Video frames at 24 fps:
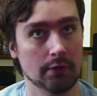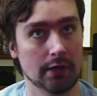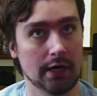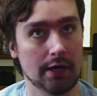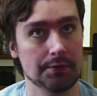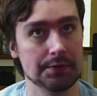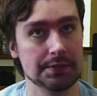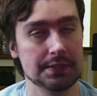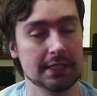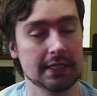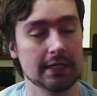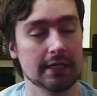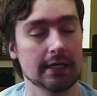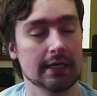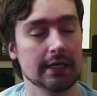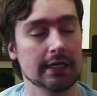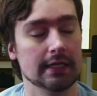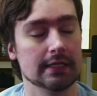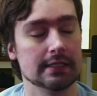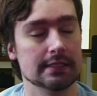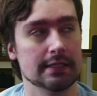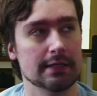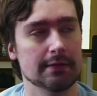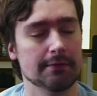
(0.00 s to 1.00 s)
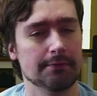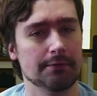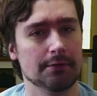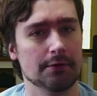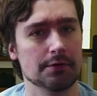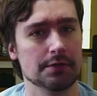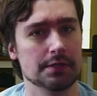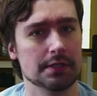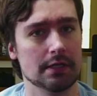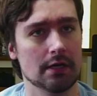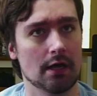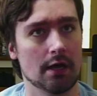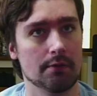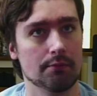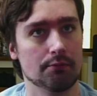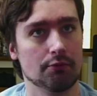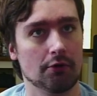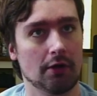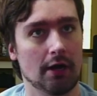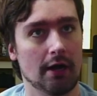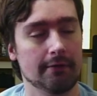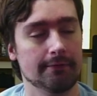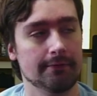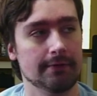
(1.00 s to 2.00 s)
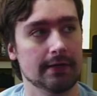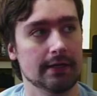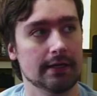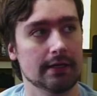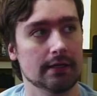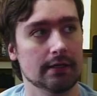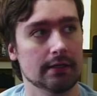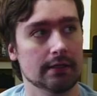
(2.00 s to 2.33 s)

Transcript: I was thinking is if there's a nonprofit